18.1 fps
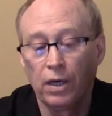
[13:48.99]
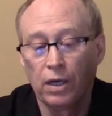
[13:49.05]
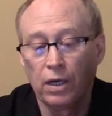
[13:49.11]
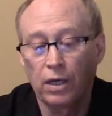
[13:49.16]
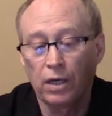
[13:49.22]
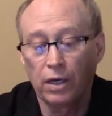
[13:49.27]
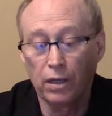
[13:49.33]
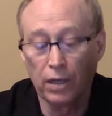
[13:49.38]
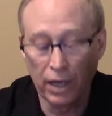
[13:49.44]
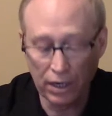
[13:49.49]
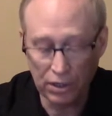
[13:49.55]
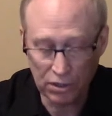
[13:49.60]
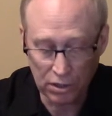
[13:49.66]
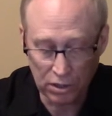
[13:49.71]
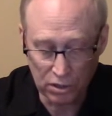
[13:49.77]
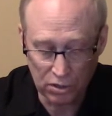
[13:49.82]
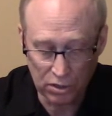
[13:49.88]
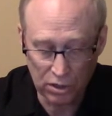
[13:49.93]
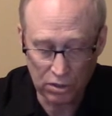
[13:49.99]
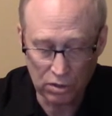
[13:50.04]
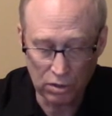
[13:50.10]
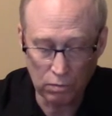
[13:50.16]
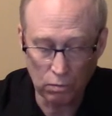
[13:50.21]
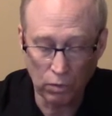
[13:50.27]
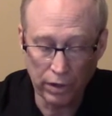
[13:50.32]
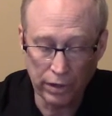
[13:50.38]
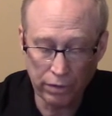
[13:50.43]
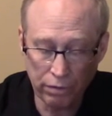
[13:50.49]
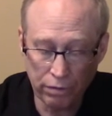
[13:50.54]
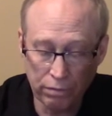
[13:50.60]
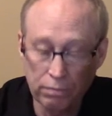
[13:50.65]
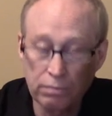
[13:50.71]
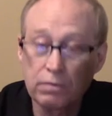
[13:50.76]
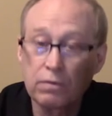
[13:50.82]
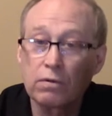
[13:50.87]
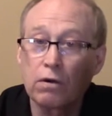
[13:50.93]
And that is consistent with
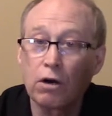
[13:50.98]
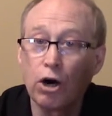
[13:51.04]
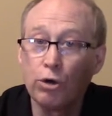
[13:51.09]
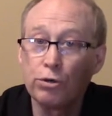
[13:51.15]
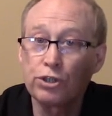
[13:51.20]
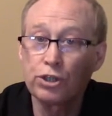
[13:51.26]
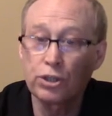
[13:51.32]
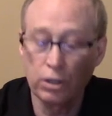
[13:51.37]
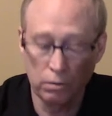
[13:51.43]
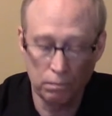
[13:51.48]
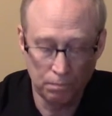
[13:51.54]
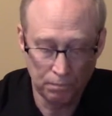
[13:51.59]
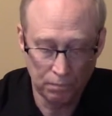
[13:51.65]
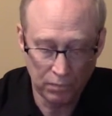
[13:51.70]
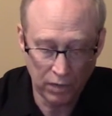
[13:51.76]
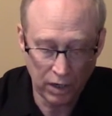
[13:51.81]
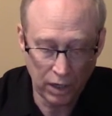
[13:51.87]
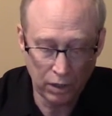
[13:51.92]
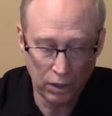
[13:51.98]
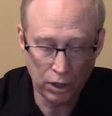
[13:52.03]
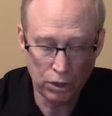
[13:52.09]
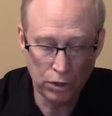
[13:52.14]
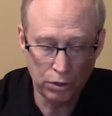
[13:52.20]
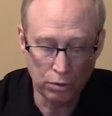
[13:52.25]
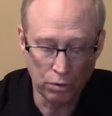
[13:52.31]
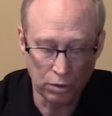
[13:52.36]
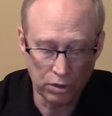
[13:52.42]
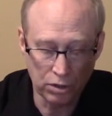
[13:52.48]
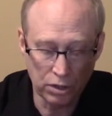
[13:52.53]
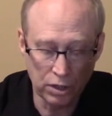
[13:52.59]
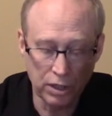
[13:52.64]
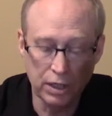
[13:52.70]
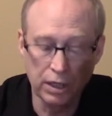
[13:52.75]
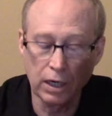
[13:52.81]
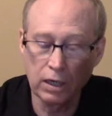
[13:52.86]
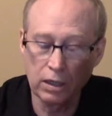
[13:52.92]
OSHA and the New York City
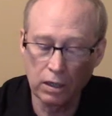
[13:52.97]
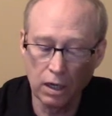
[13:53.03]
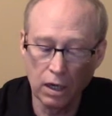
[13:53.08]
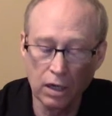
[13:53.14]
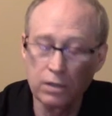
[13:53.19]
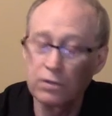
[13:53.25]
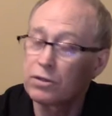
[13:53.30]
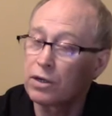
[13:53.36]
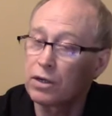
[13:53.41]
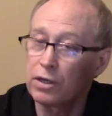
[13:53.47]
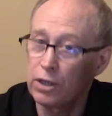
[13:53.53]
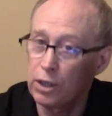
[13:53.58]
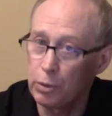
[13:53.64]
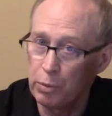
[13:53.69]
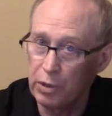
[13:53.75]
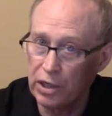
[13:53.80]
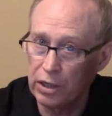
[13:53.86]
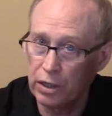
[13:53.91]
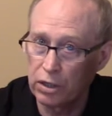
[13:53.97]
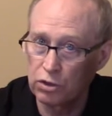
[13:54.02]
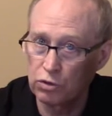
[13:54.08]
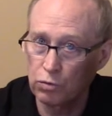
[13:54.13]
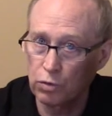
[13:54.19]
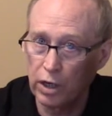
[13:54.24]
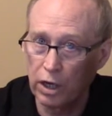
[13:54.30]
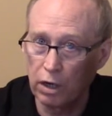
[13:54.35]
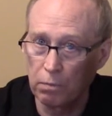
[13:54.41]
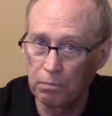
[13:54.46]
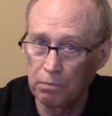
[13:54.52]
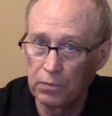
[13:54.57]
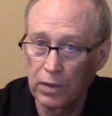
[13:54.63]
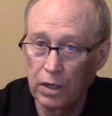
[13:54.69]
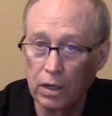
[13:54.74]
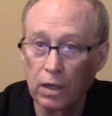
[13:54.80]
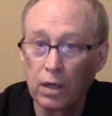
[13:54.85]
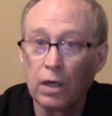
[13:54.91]
guidelines and EPA as well.
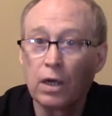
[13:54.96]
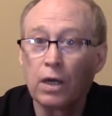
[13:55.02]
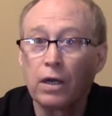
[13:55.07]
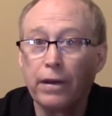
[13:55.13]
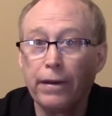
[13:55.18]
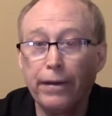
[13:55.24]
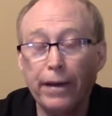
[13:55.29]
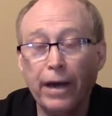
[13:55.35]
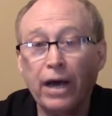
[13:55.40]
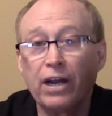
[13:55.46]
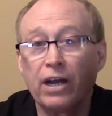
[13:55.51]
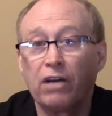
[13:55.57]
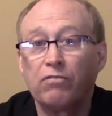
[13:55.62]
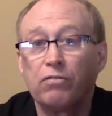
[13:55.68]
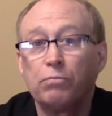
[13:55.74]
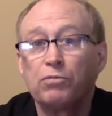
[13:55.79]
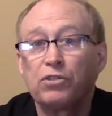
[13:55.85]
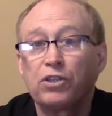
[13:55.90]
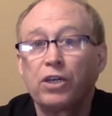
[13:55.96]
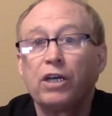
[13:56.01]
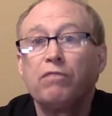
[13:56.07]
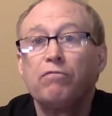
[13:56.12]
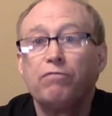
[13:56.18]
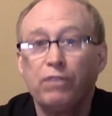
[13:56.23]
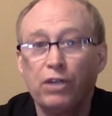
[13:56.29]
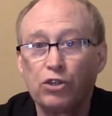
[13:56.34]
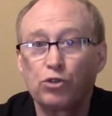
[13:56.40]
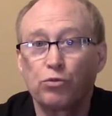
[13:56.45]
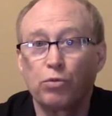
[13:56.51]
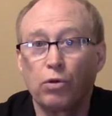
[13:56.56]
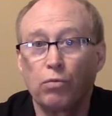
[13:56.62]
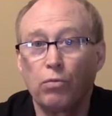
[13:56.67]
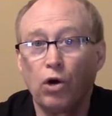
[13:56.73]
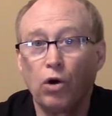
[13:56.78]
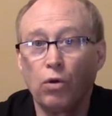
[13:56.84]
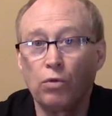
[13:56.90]
None of them say visible
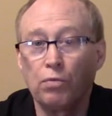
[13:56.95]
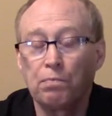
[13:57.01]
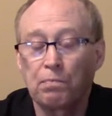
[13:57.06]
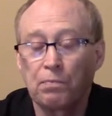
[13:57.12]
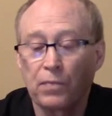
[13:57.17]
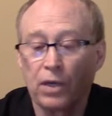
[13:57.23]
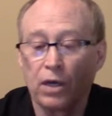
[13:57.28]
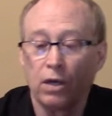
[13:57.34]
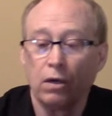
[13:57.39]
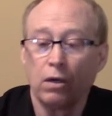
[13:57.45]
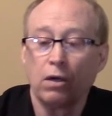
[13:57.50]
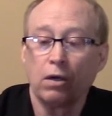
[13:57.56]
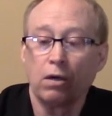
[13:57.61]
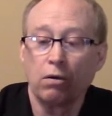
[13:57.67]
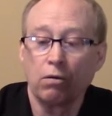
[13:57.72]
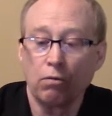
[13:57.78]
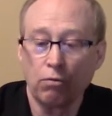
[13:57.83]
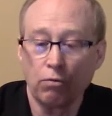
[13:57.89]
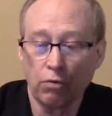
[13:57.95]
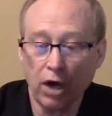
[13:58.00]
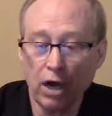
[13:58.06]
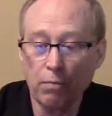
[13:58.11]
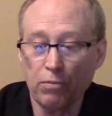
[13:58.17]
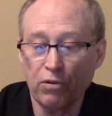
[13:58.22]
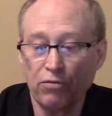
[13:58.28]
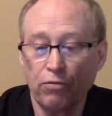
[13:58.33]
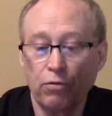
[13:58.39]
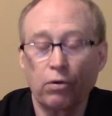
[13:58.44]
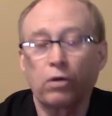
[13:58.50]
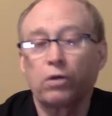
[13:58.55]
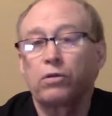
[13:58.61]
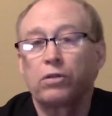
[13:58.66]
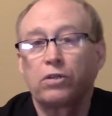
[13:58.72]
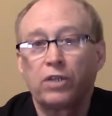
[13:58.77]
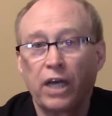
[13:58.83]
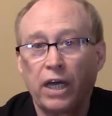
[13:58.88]
mold. Right before
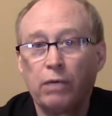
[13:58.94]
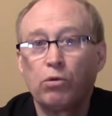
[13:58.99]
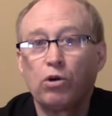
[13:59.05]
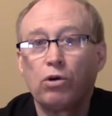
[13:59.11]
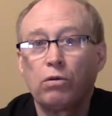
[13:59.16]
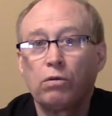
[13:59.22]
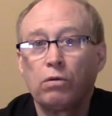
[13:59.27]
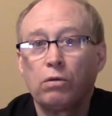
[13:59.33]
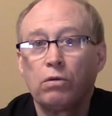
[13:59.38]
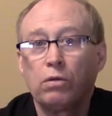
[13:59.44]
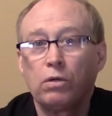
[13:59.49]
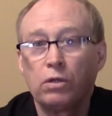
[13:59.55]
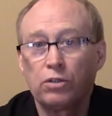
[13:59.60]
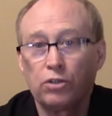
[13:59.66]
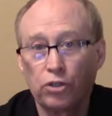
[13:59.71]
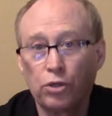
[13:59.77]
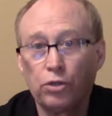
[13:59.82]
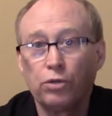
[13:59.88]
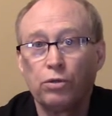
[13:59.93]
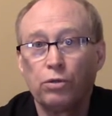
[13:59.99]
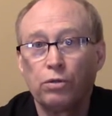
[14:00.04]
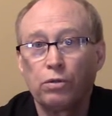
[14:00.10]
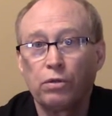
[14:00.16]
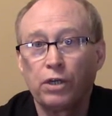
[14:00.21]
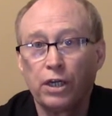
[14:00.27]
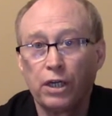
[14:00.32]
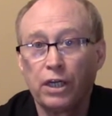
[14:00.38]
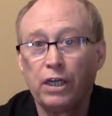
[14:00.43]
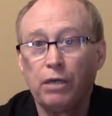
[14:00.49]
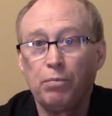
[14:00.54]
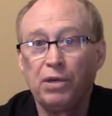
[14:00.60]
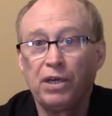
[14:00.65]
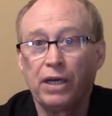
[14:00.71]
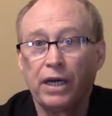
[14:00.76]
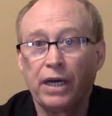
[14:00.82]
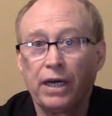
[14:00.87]
the table 2 in
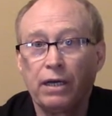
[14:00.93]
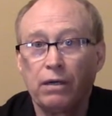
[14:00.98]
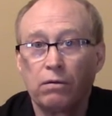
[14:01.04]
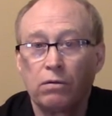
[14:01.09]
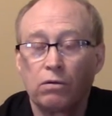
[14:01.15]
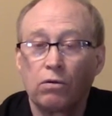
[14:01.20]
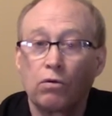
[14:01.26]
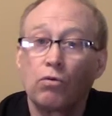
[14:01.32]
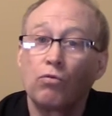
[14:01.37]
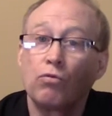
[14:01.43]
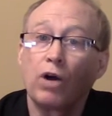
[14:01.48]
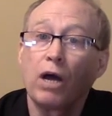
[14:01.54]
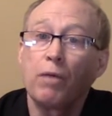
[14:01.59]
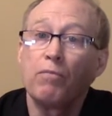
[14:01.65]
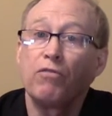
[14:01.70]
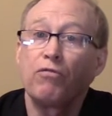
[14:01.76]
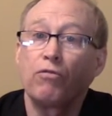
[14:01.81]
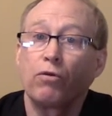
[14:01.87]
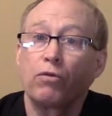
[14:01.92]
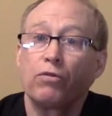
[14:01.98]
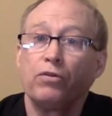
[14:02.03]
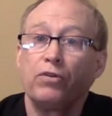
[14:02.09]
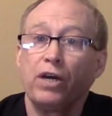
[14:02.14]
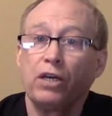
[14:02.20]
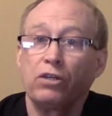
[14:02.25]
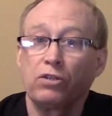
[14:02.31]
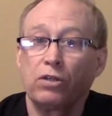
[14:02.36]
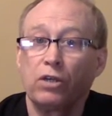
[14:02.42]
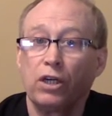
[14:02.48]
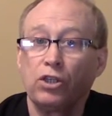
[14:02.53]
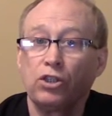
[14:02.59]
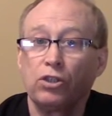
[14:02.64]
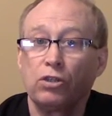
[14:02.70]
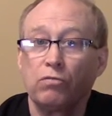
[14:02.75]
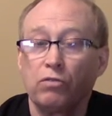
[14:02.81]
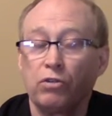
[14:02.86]
EPA, right before the
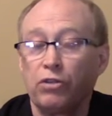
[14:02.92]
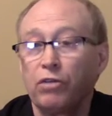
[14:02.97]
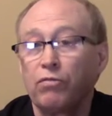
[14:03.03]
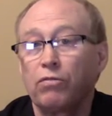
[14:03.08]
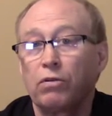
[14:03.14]
designation of the different